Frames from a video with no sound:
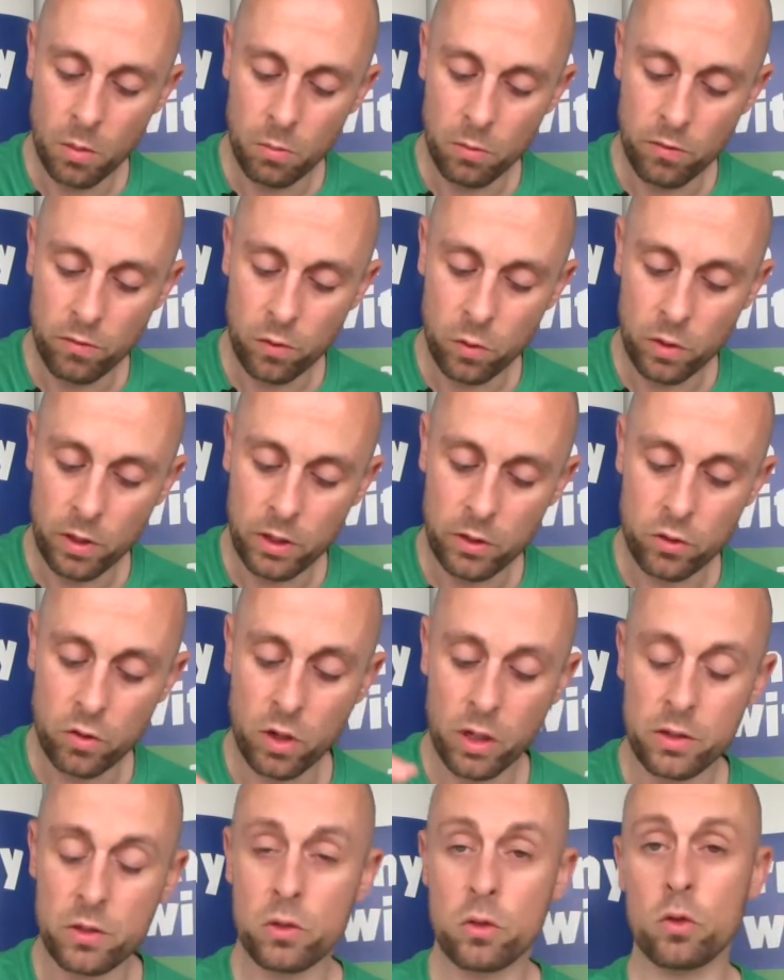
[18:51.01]
Before that
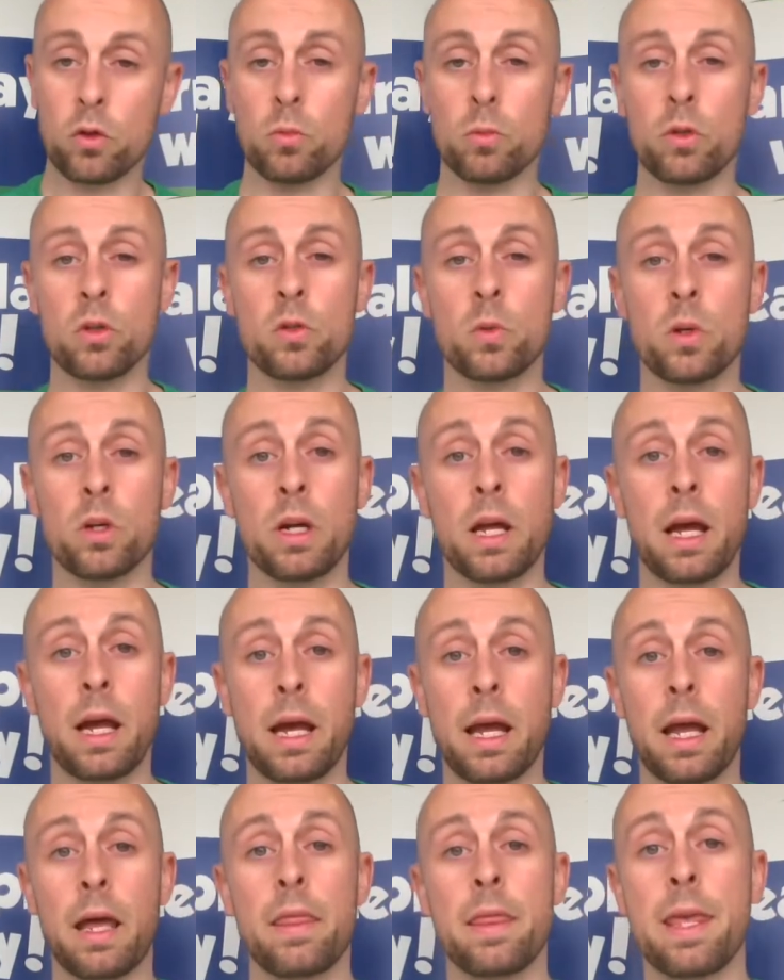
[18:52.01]
dries too much, we're going to
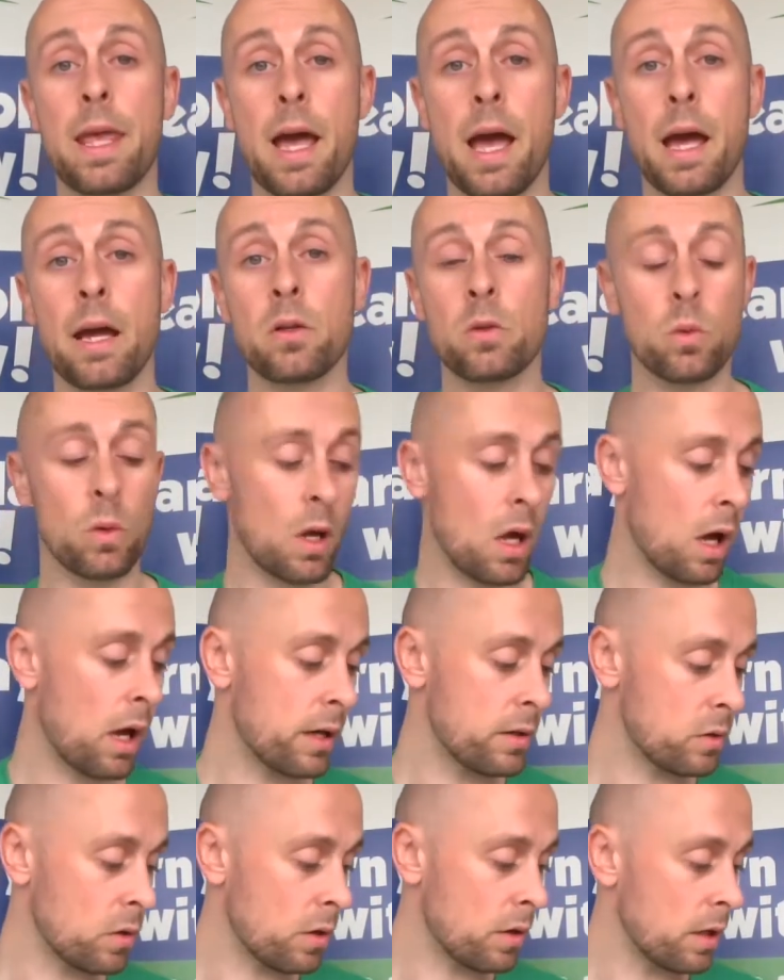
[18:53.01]
get the actual
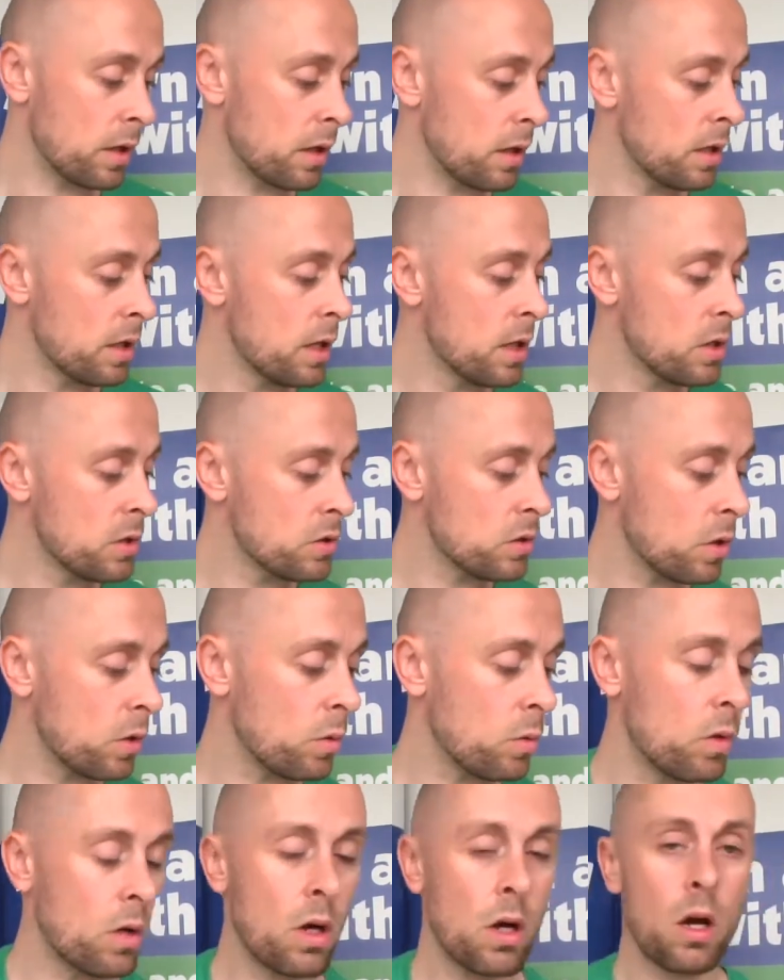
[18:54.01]
eyes on there.
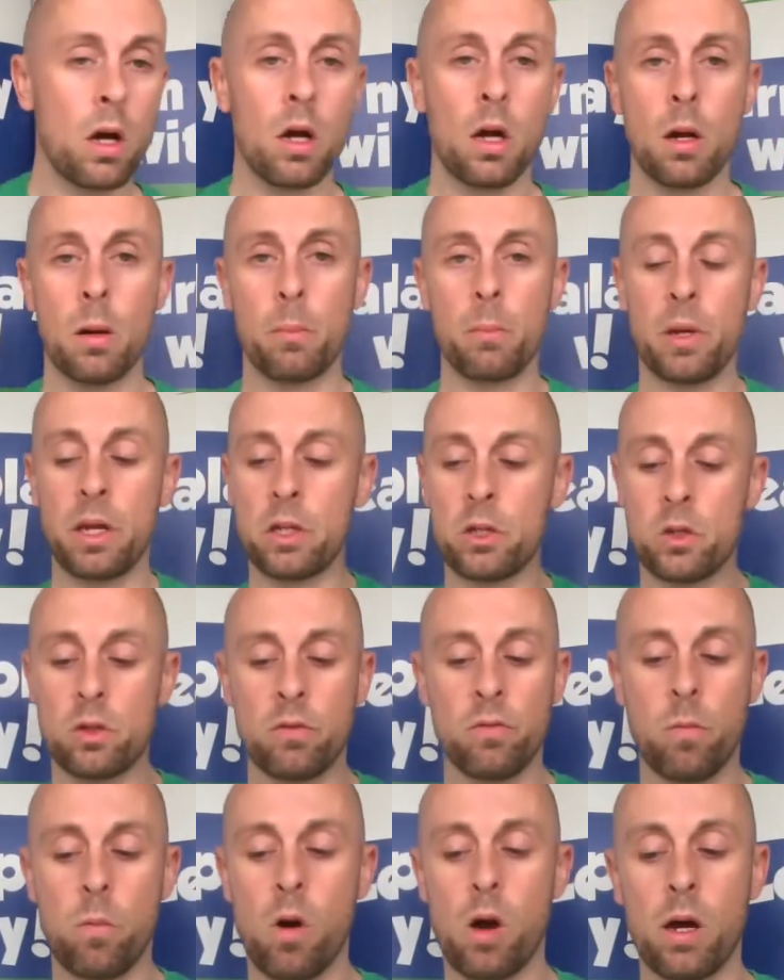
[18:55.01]
So pinch
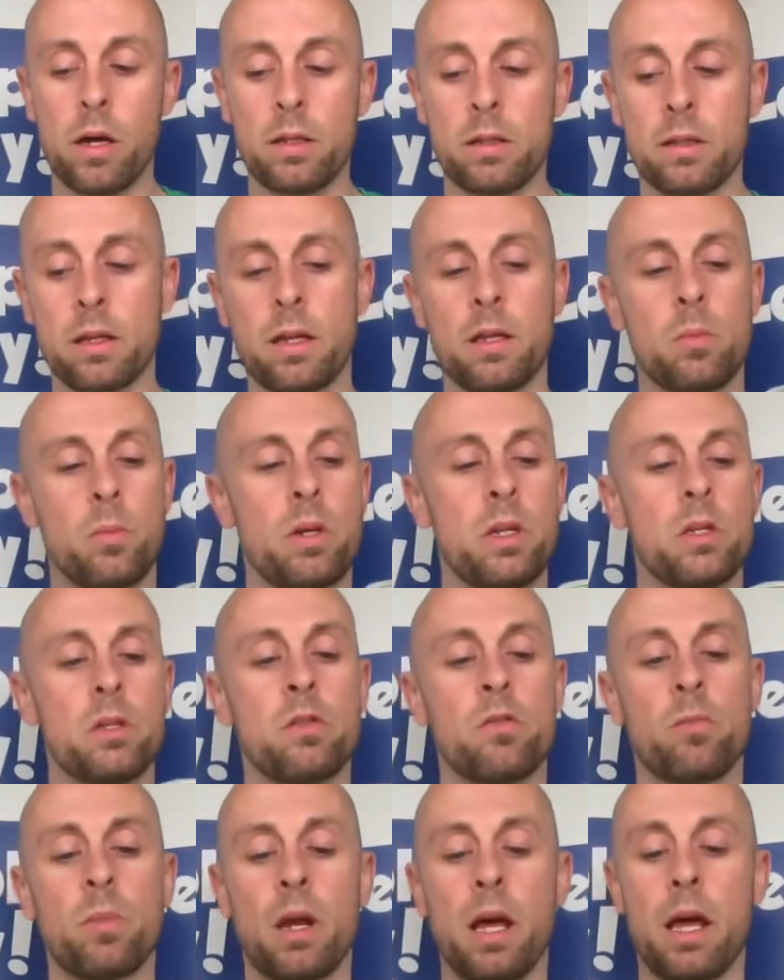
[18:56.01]
of white and a pinch
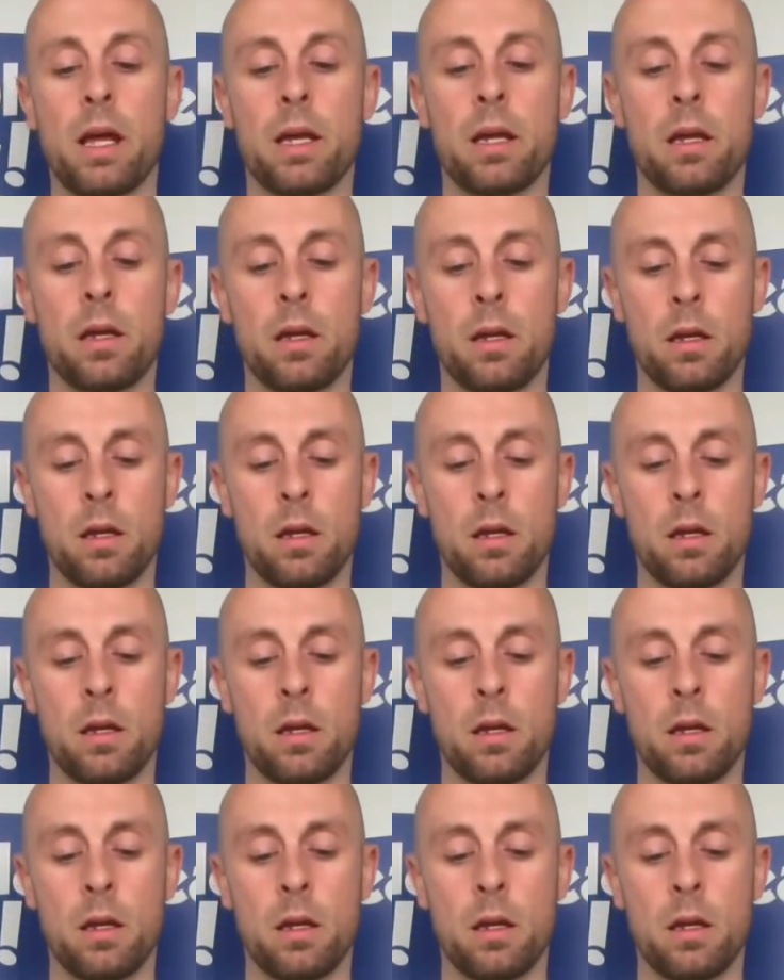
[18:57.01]
of black.